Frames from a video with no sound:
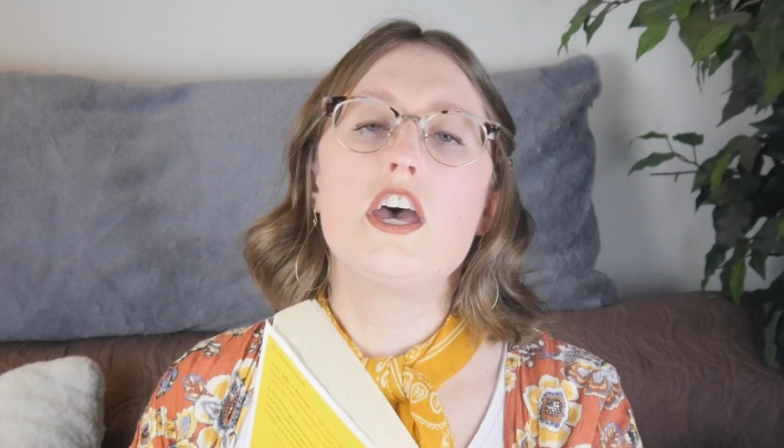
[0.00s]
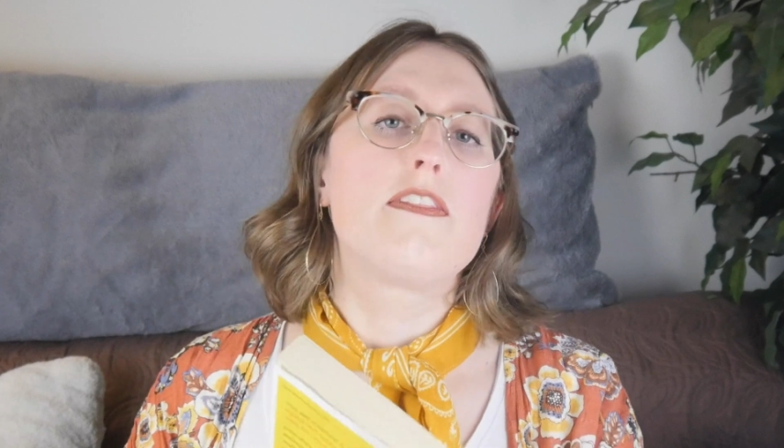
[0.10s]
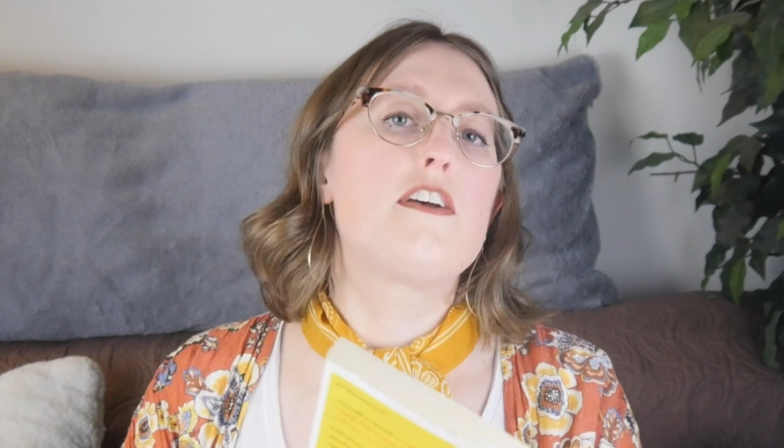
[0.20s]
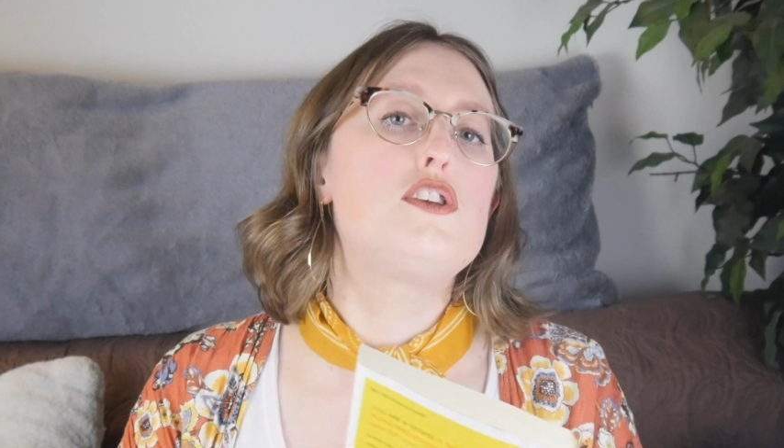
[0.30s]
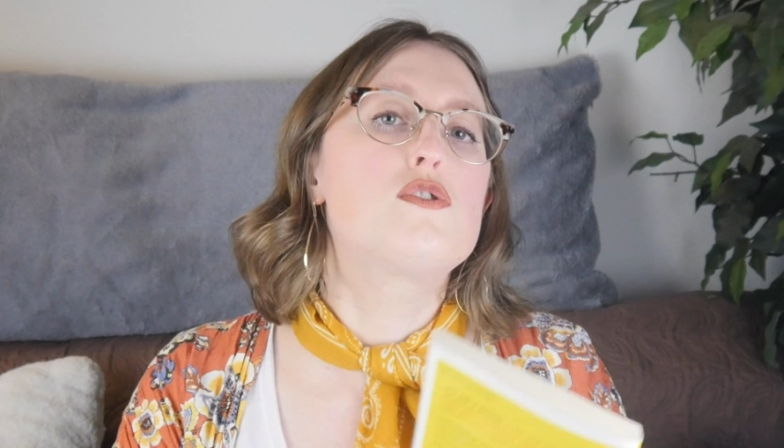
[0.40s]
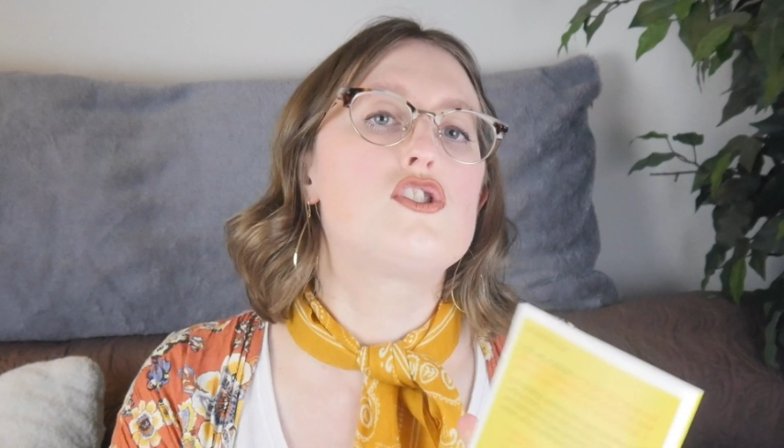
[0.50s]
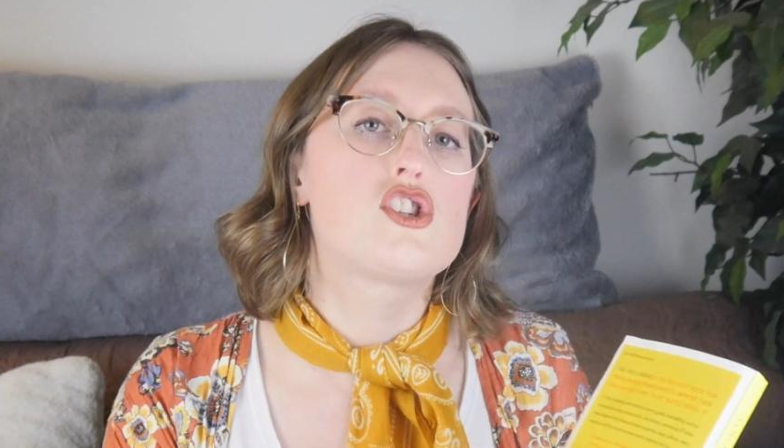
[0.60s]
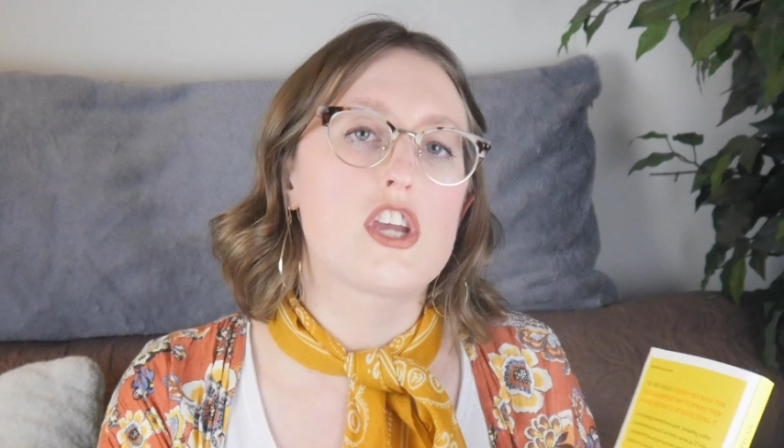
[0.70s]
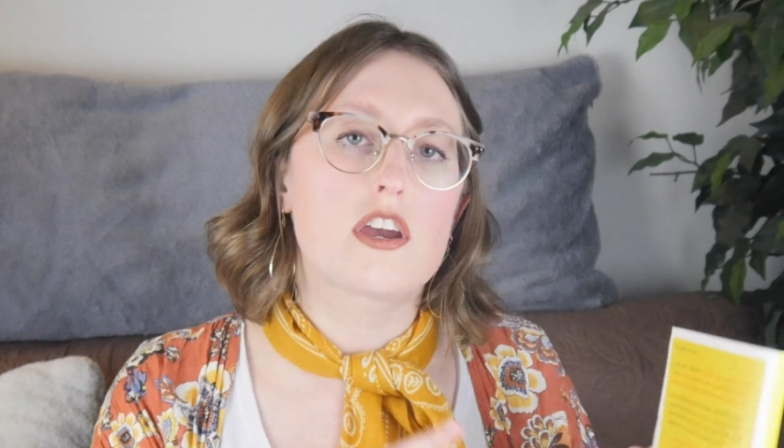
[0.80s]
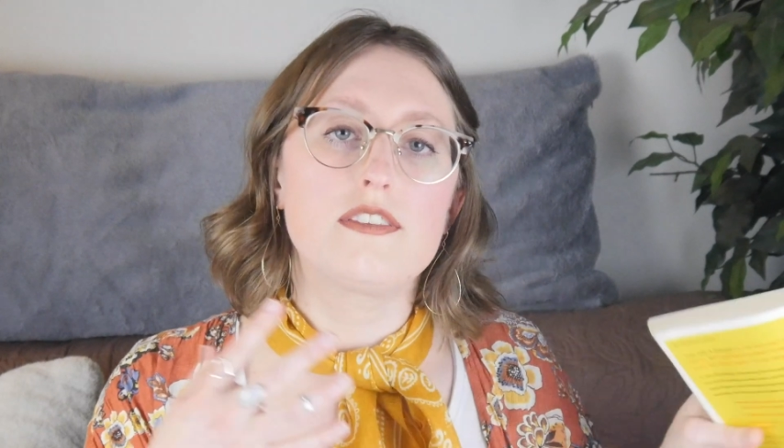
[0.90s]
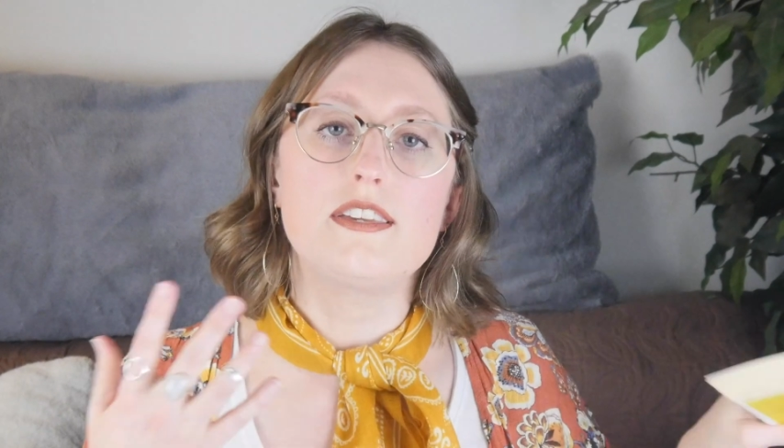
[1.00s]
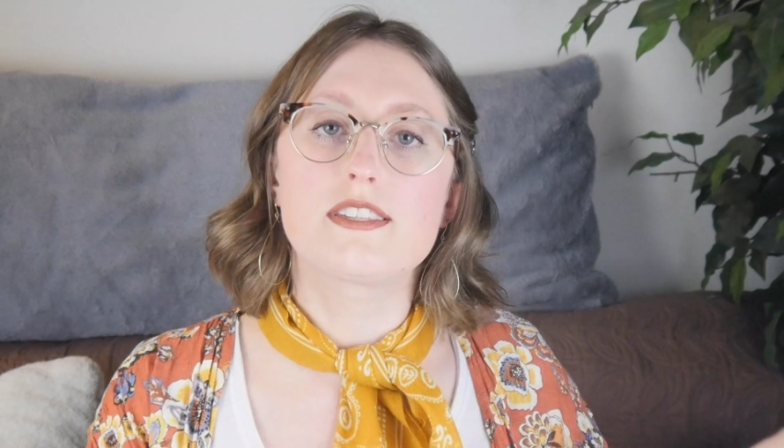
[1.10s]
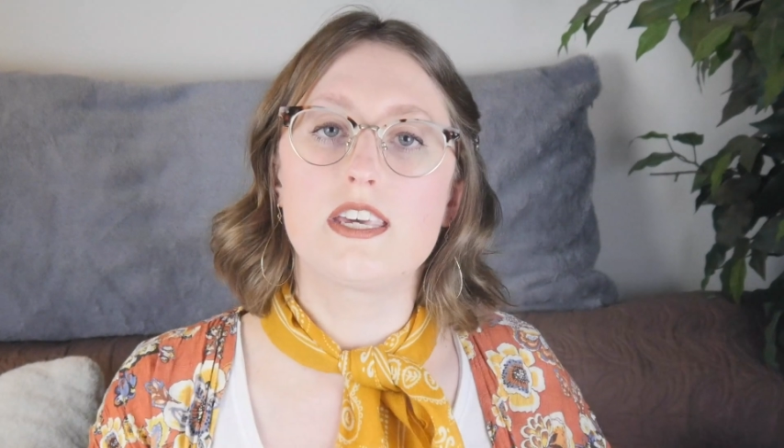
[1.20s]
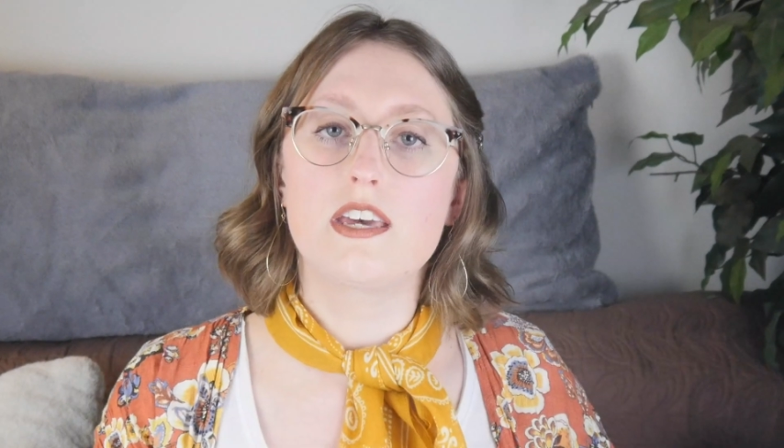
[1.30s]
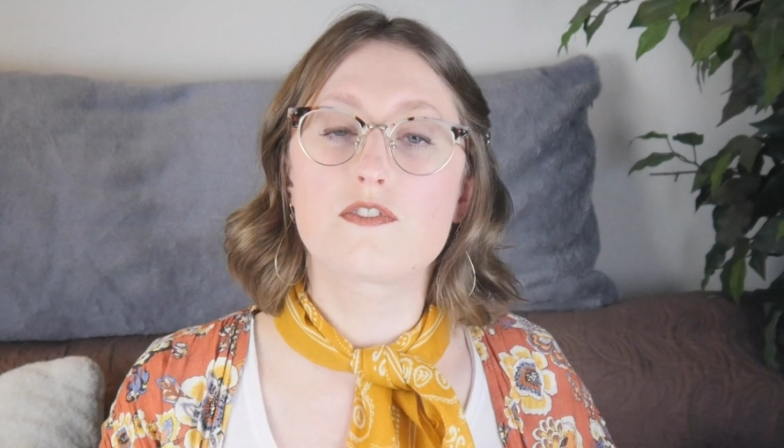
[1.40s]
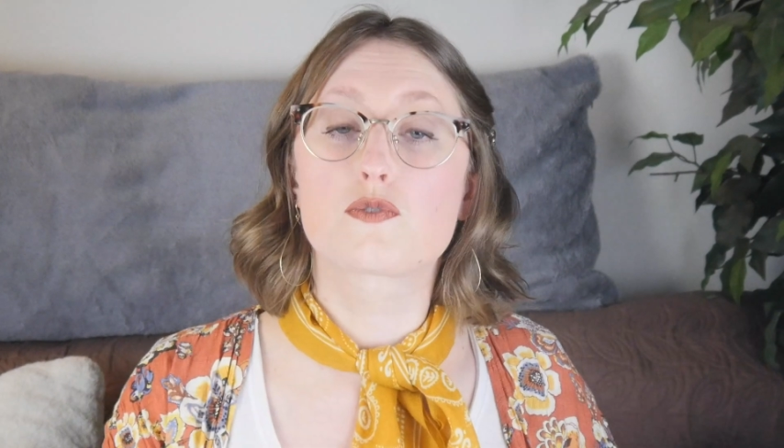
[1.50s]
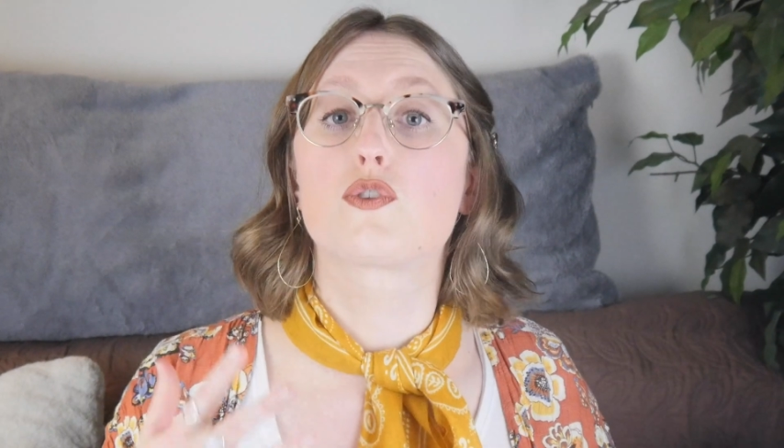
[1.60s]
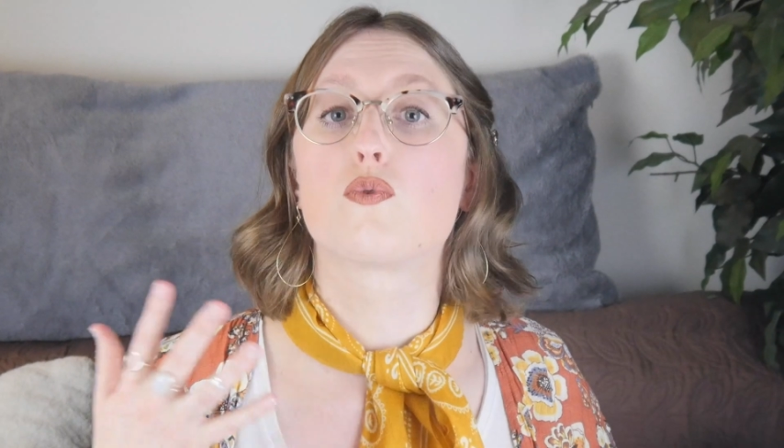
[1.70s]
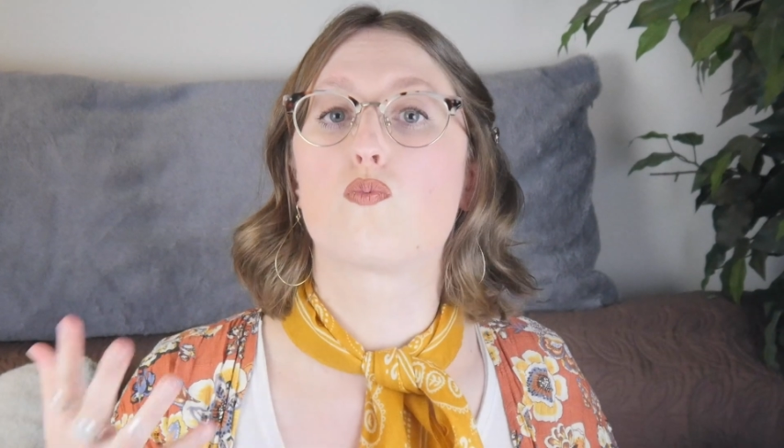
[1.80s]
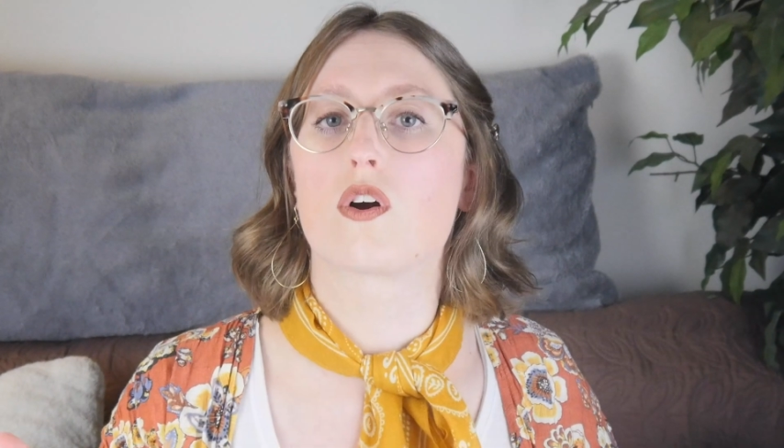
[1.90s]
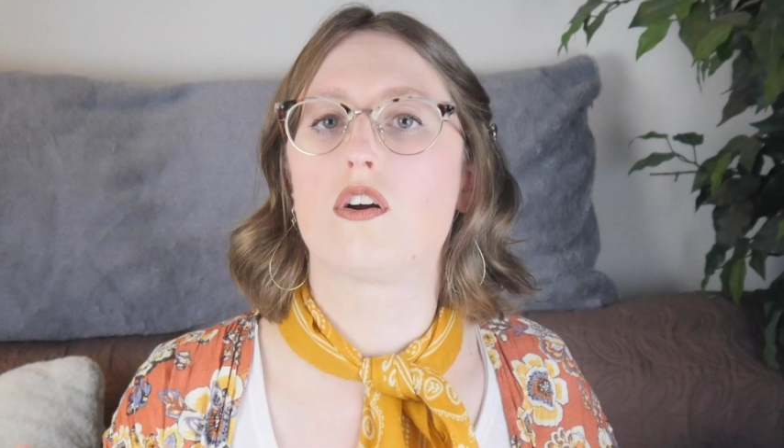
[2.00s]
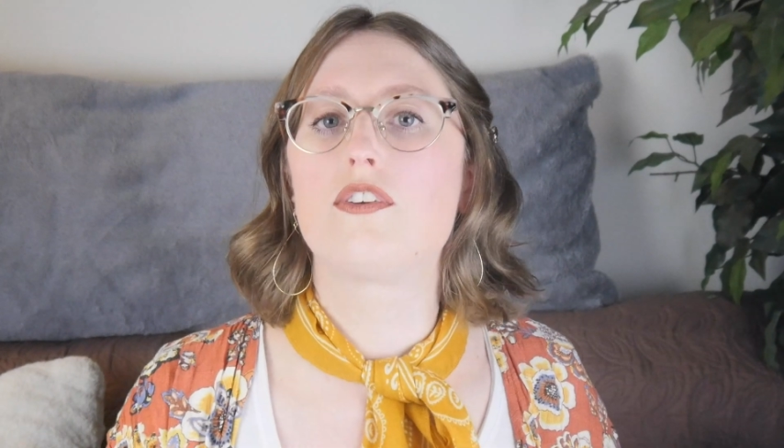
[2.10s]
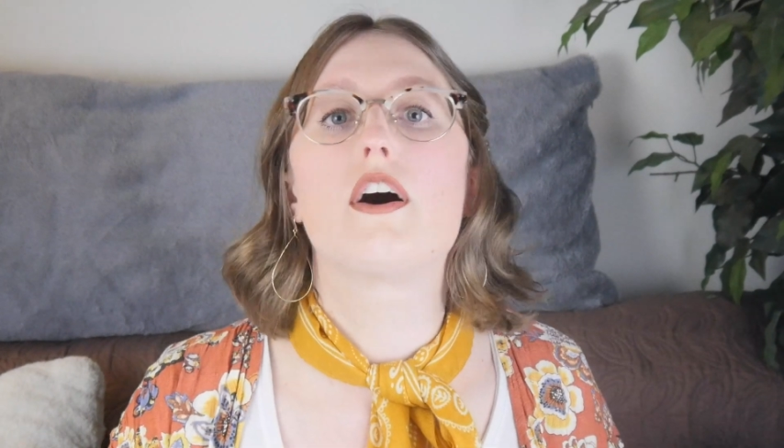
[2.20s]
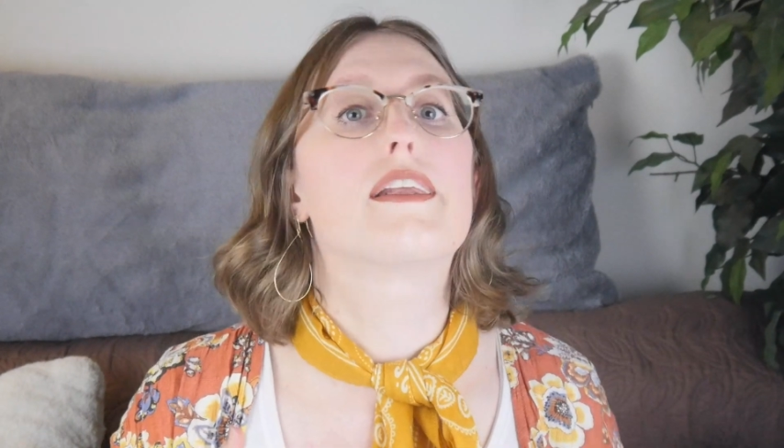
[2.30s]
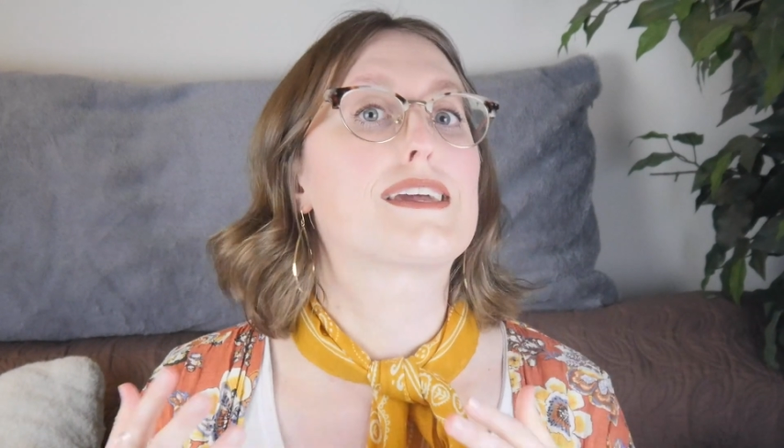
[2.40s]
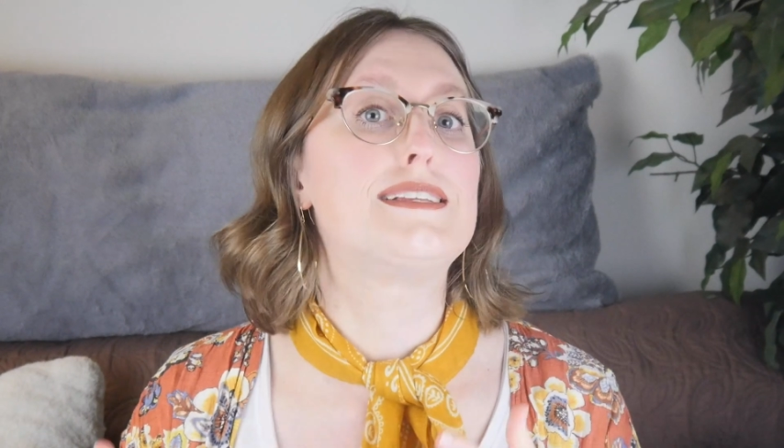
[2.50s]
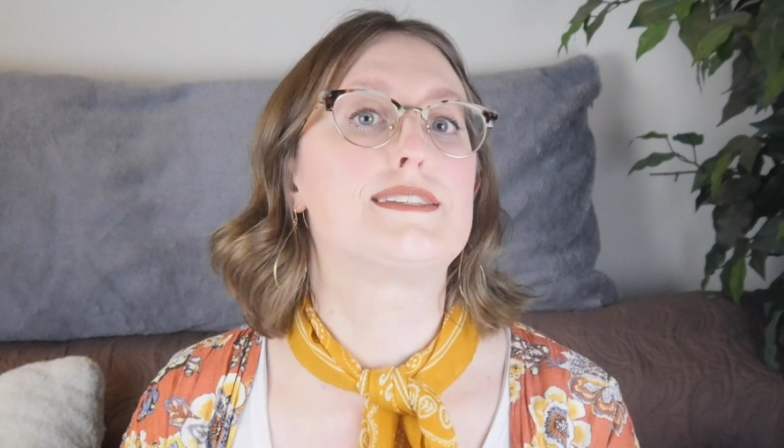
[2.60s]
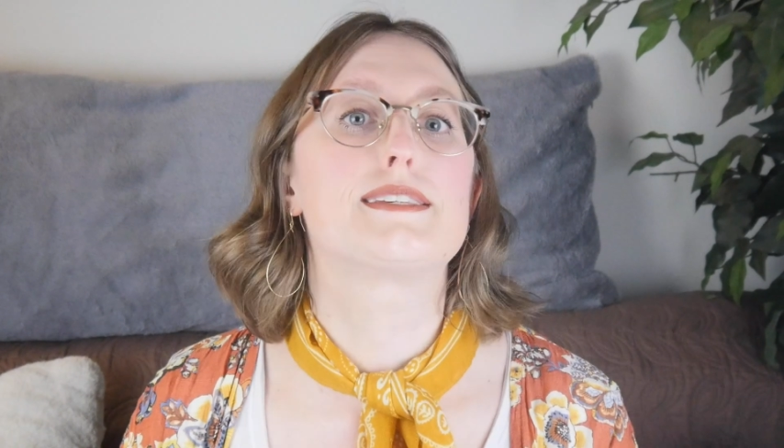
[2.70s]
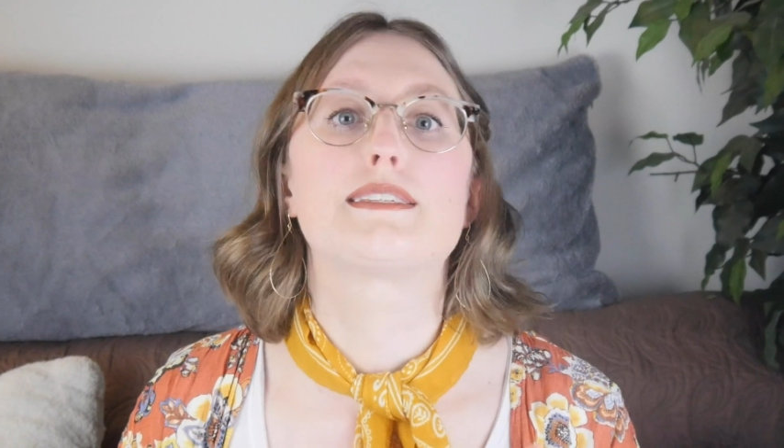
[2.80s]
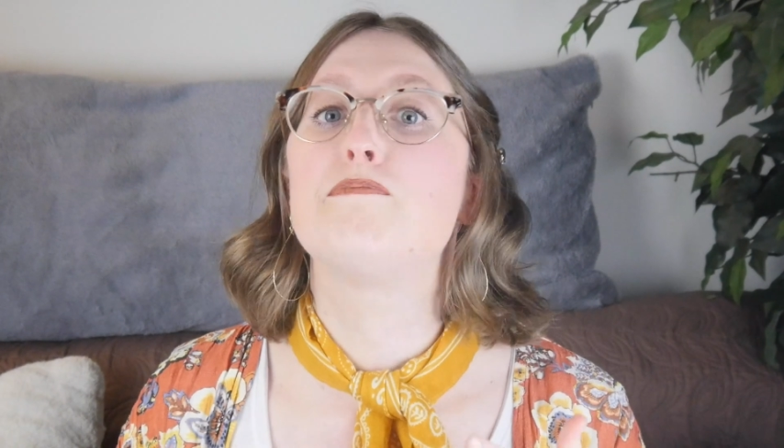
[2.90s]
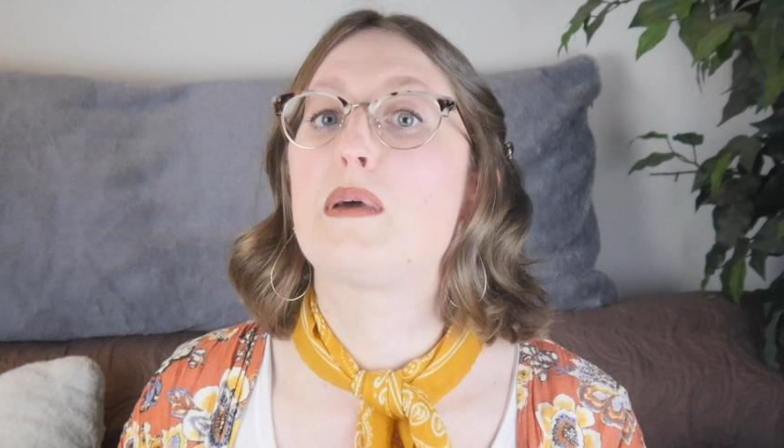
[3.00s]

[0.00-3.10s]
that you can share these gifts with the world on a consistent